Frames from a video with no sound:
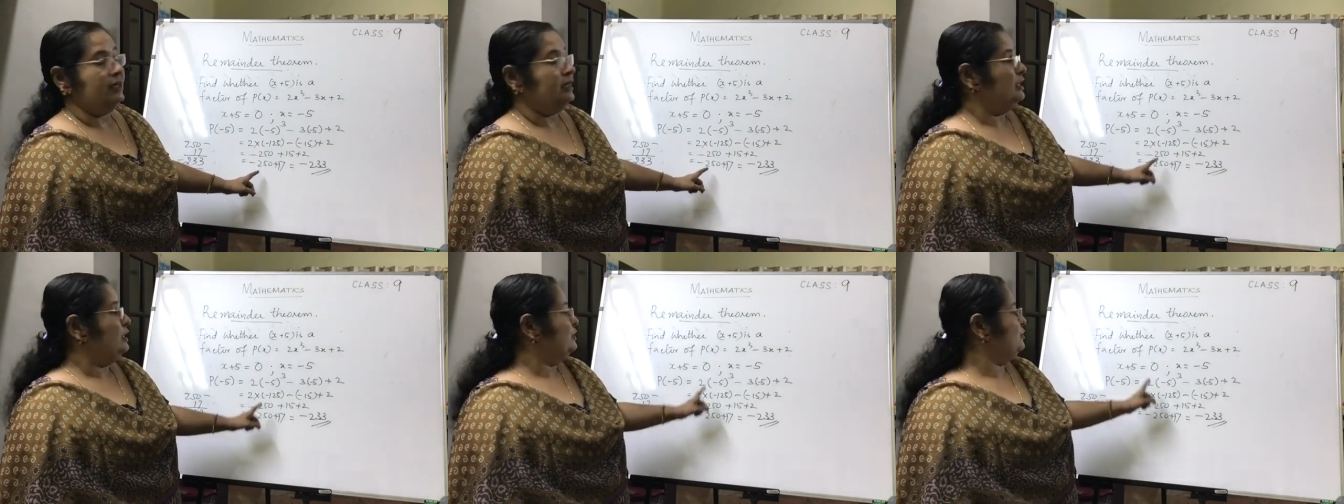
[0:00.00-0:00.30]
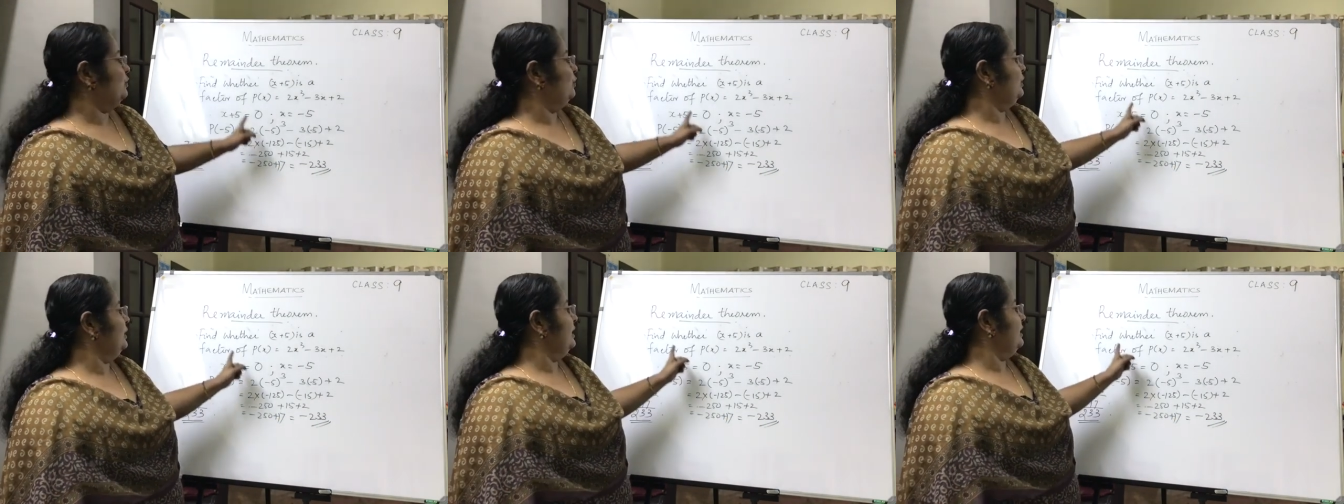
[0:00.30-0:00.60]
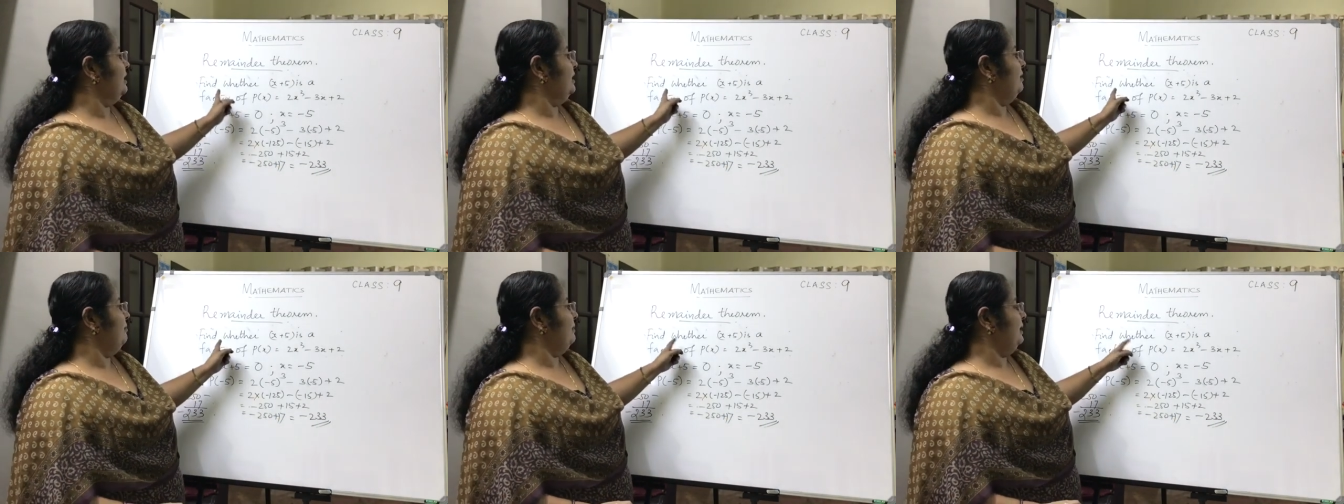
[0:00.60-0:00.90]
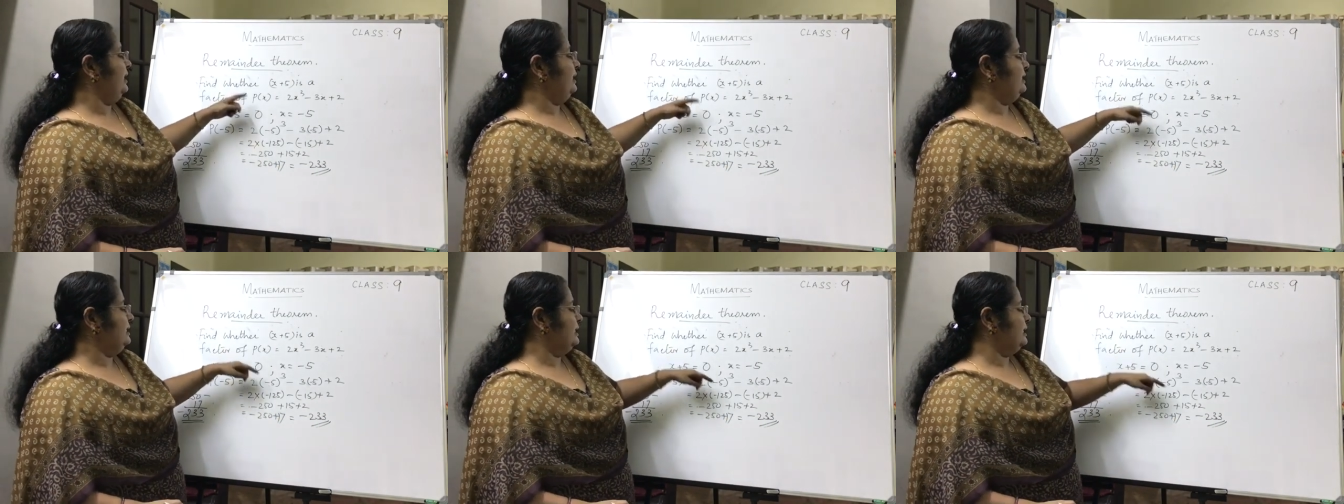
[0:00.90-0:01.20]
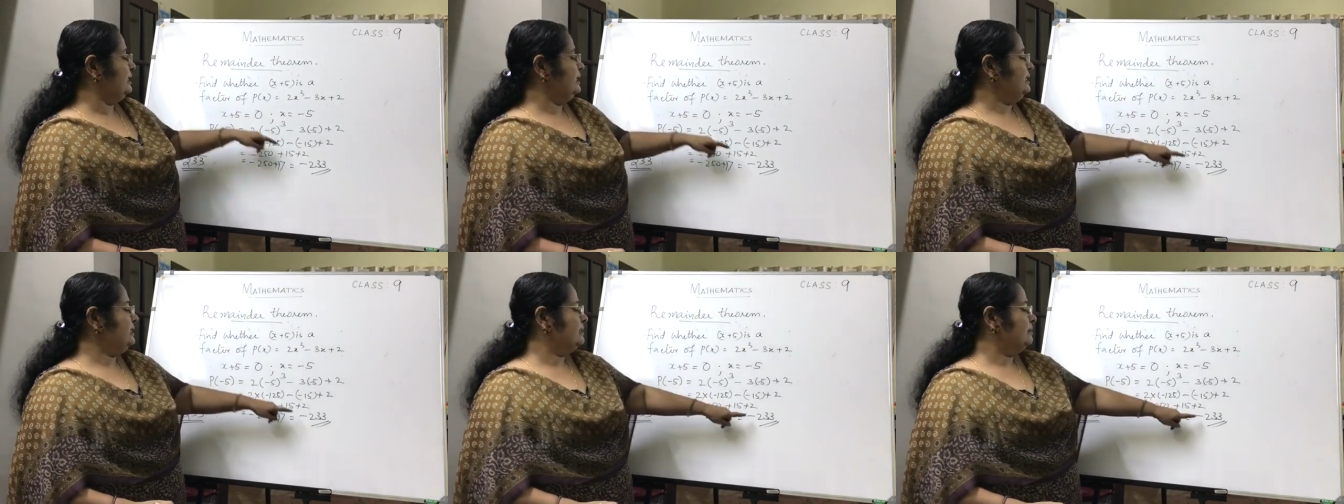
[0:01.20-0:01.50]
So the remainder
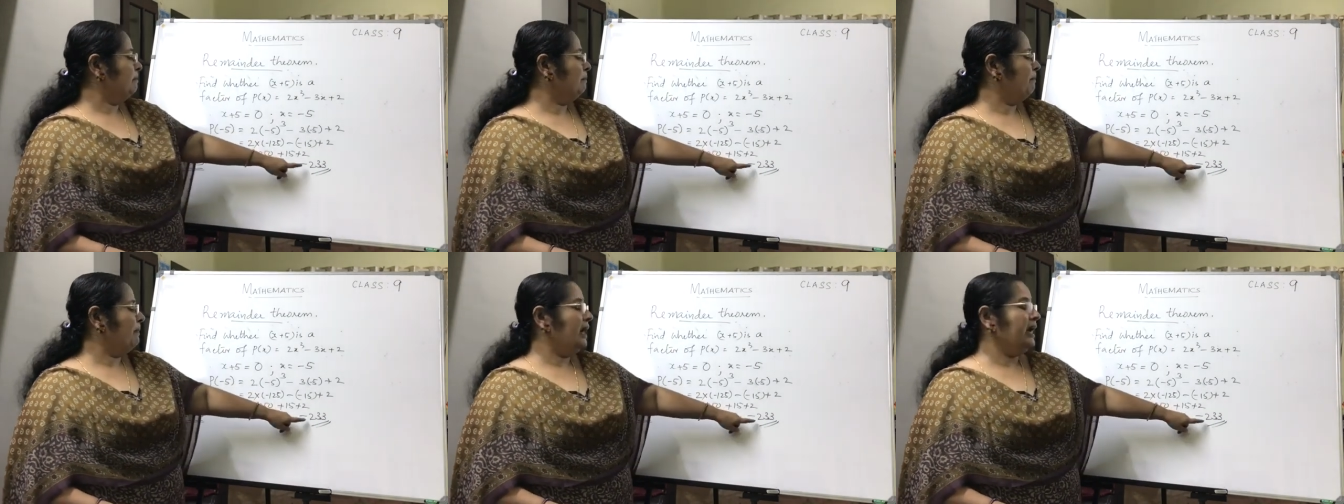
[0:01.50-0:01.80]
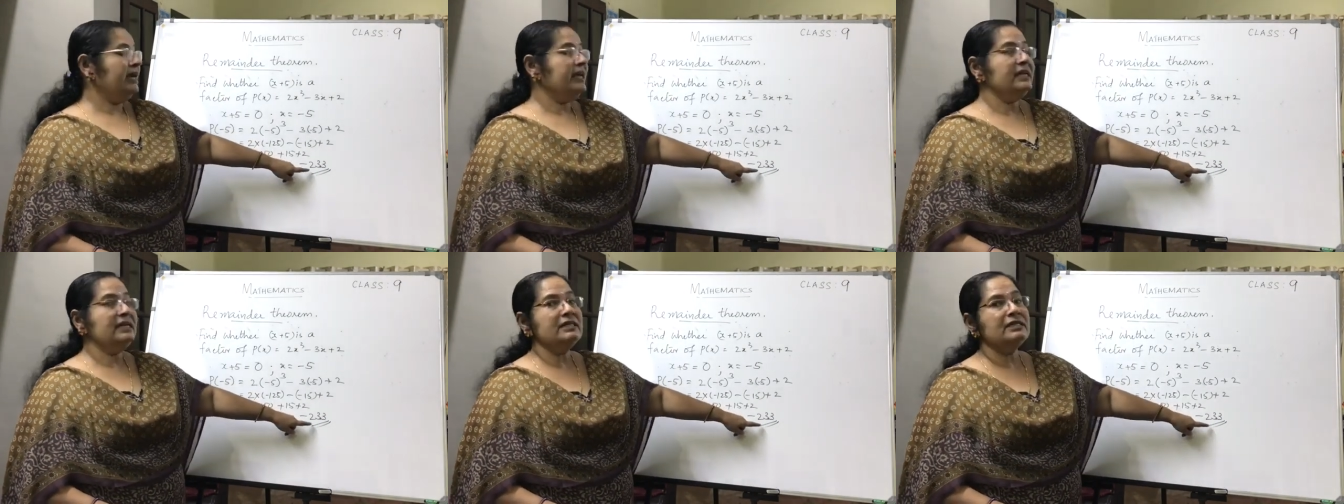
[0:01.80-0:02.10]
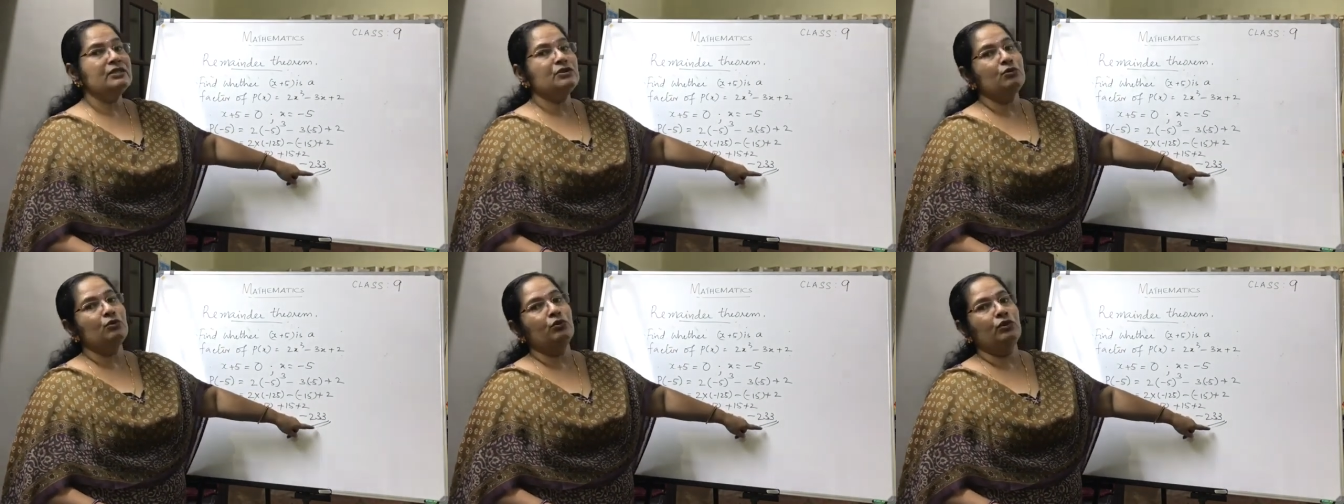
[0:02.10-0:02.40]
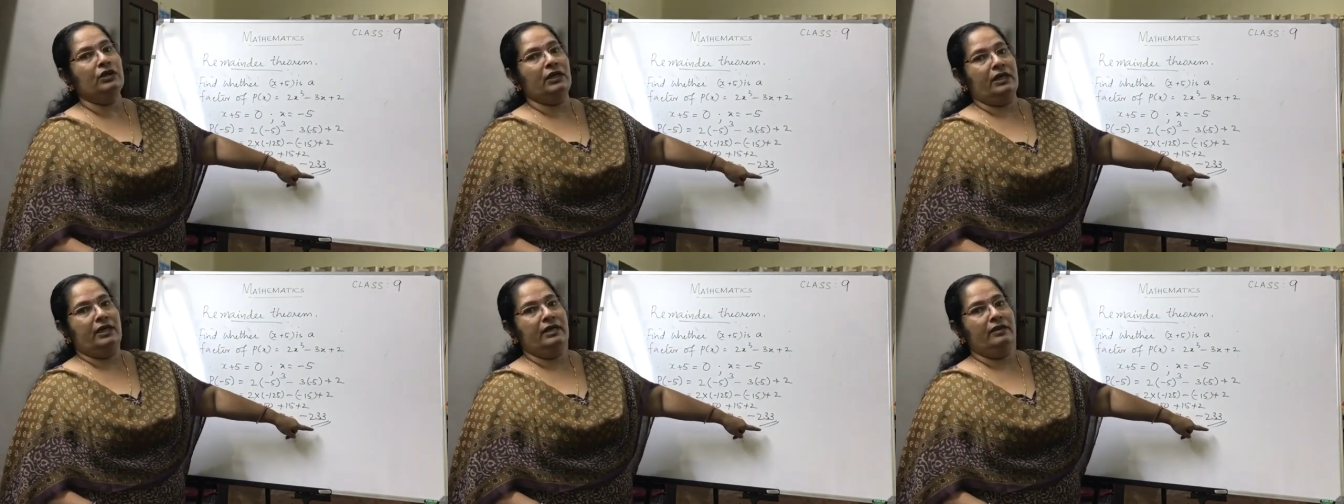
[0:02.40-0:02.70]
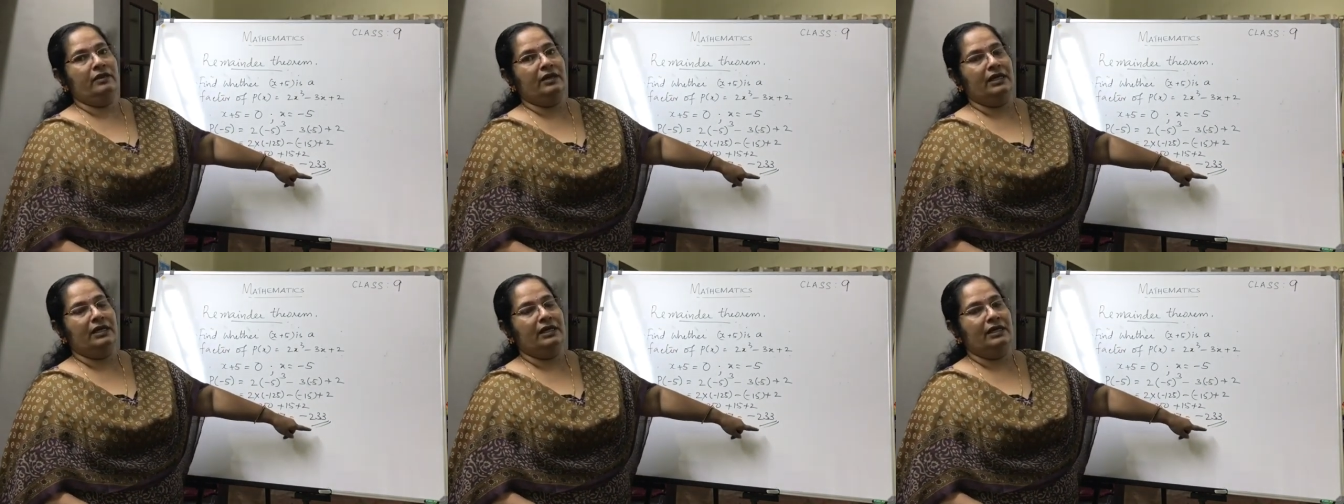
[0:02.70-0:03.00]
is minus
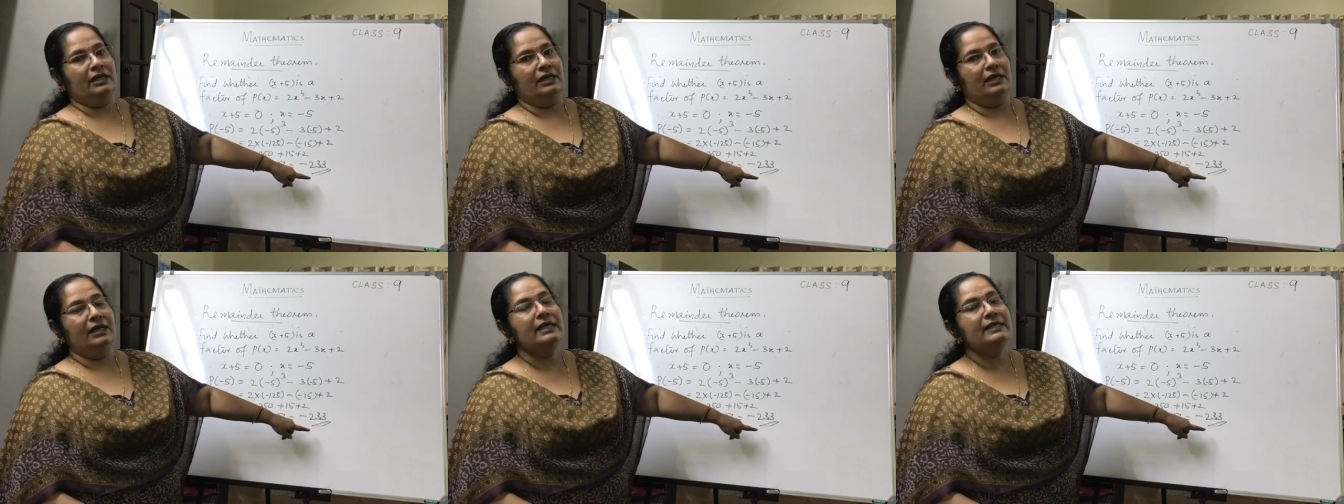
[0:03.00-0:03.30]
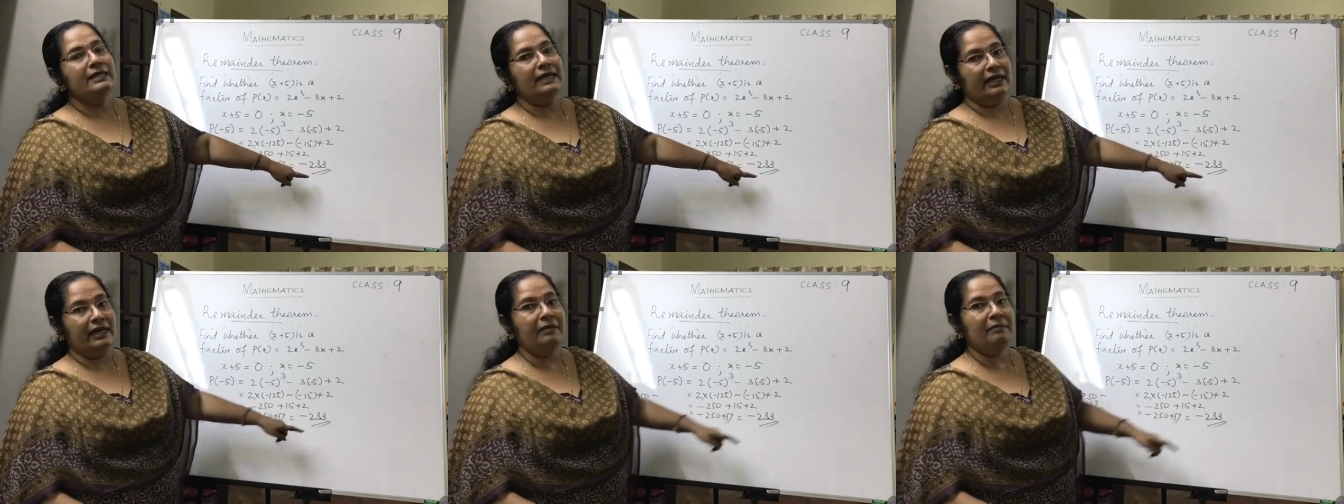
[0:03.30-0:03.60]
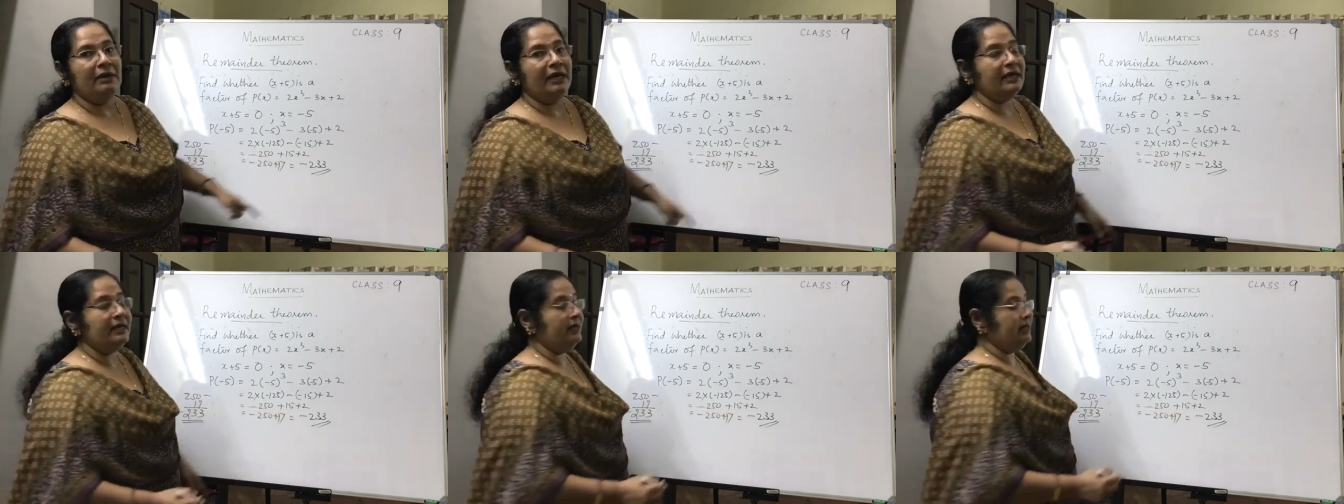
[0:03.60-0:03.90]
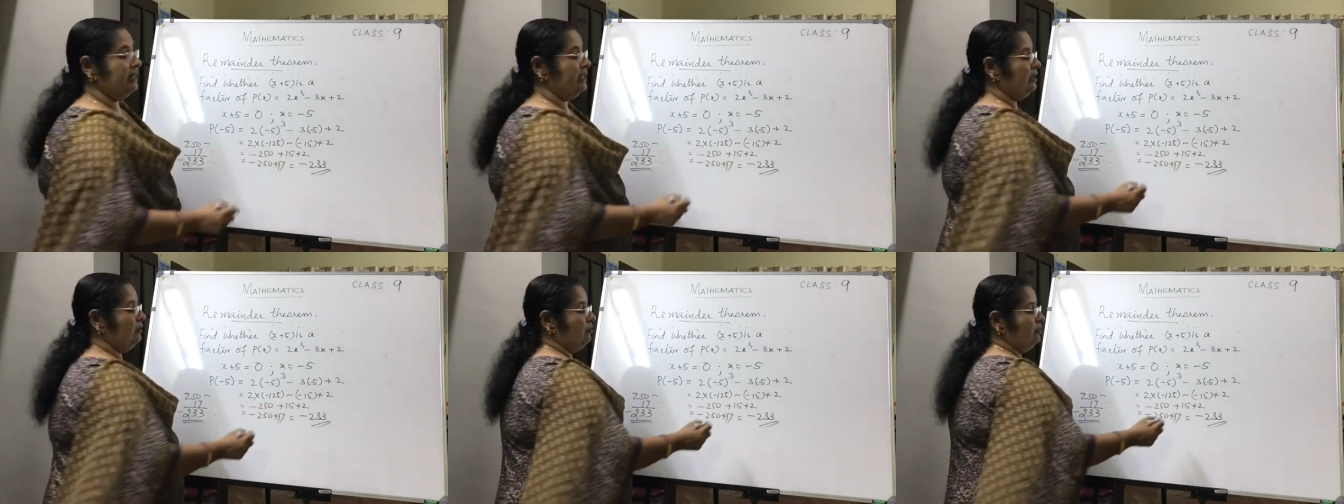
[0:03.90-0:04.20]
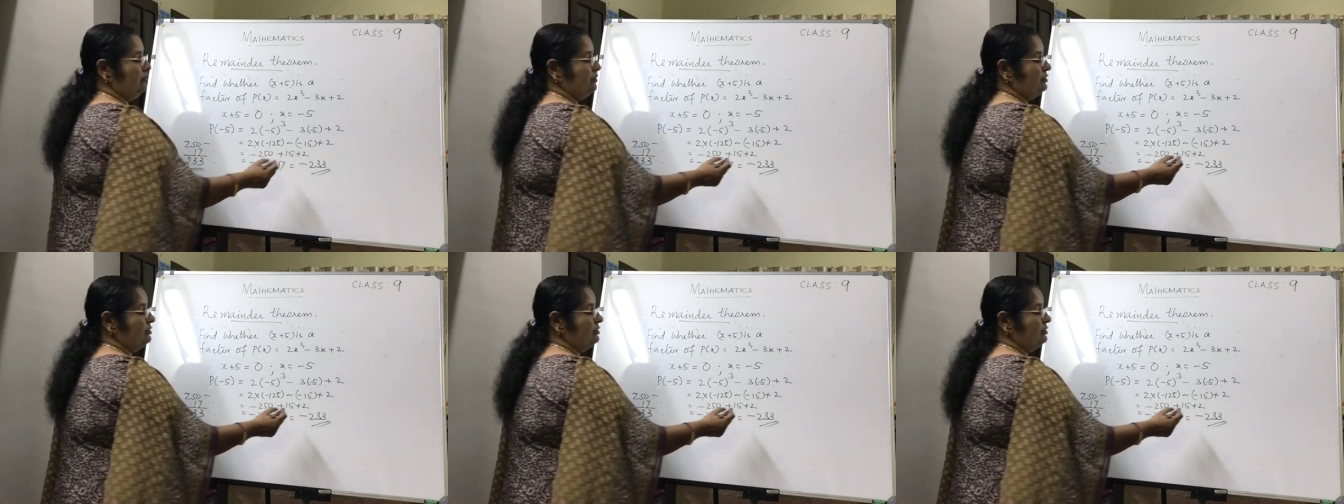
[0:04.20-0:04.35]
233. Is the remainder equal to